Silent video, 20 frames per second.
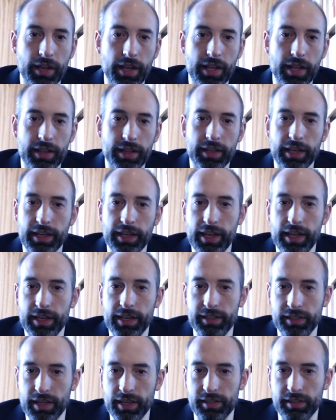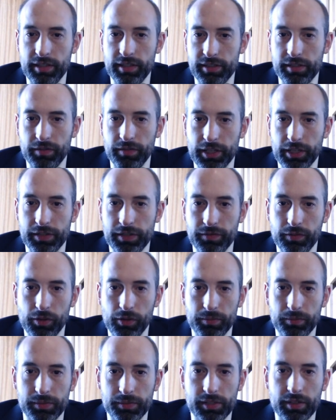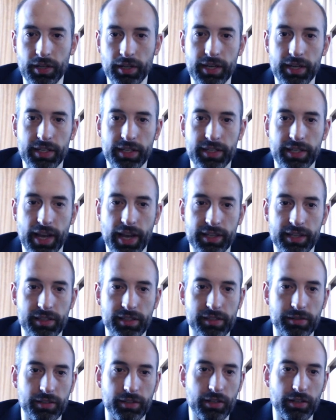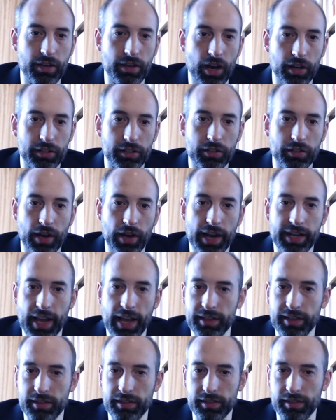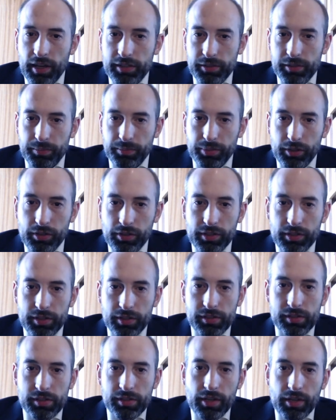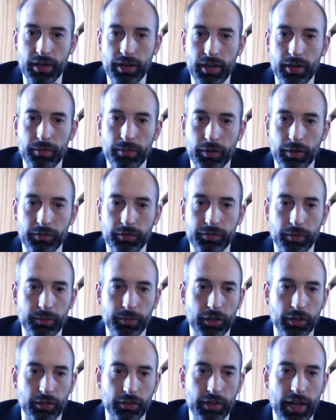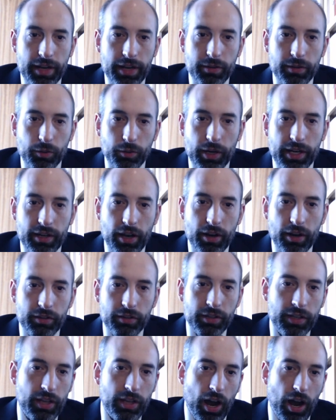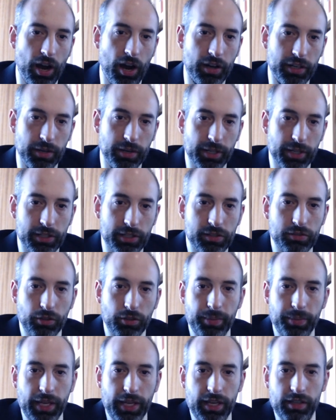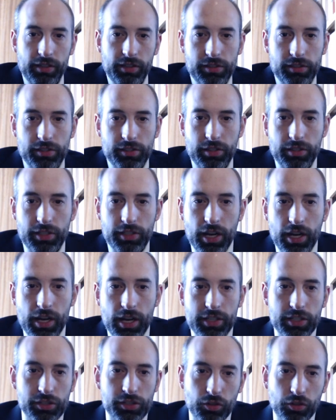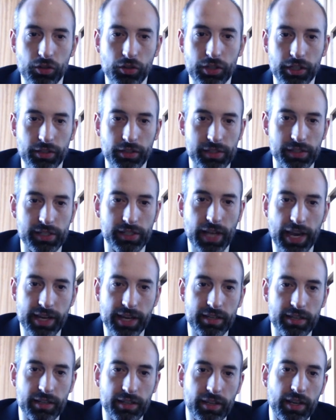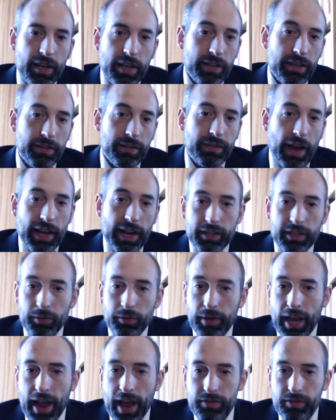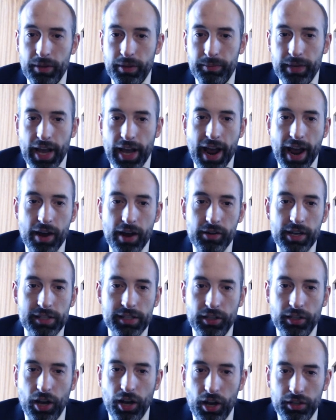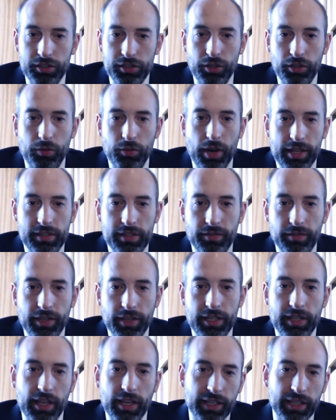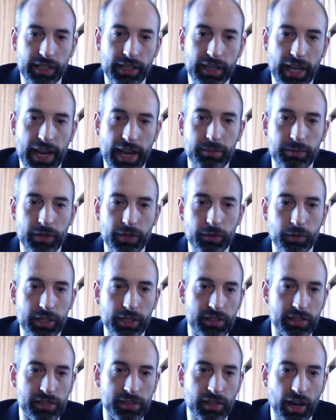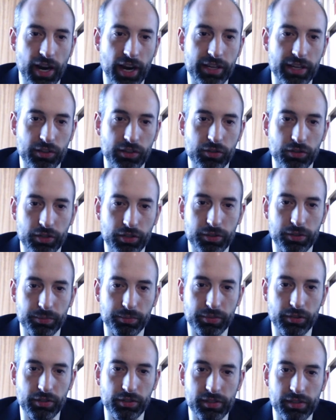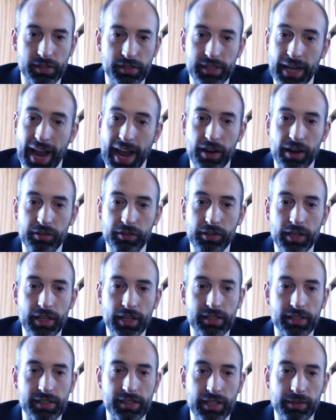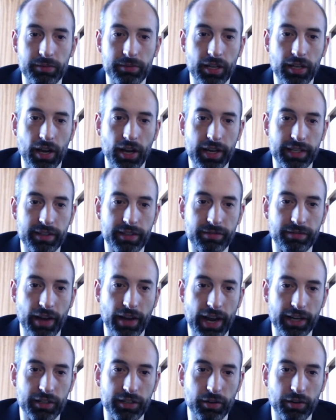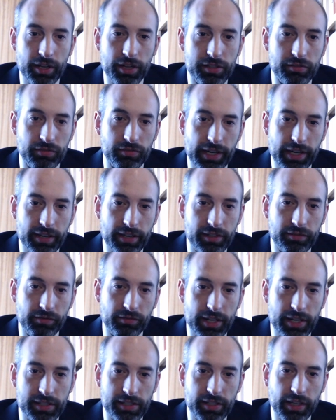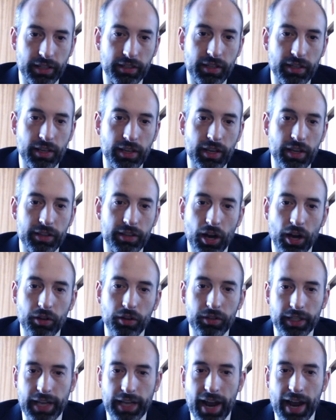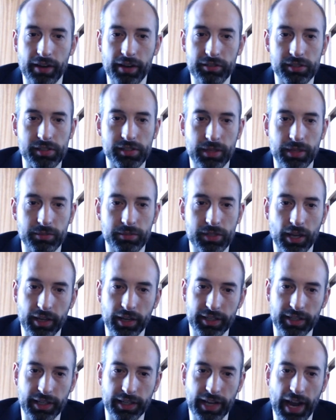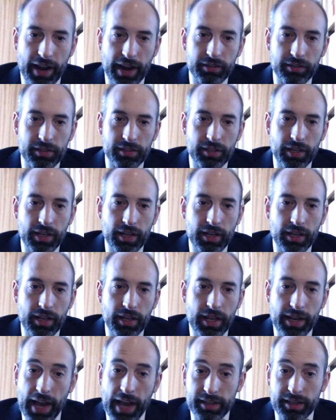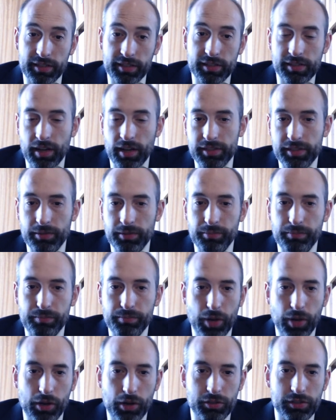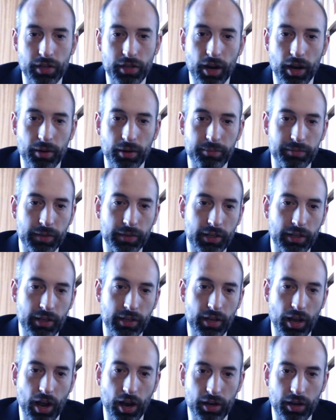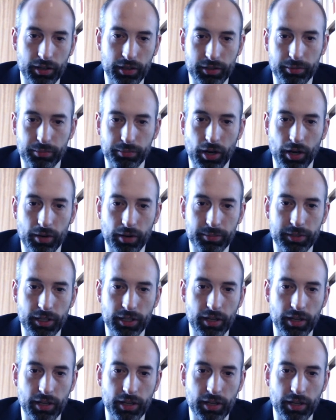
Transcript: The existence of these forms dates not to any exercise of prudence, but from jure divino arguments or appeals to church as organ of state, the fact that we have them now is a consequence of it, and the claim that we decide according to prudence now seems like de factoist re reasoning. The whole account seems like an account, an exercise in post hoc, hoc propter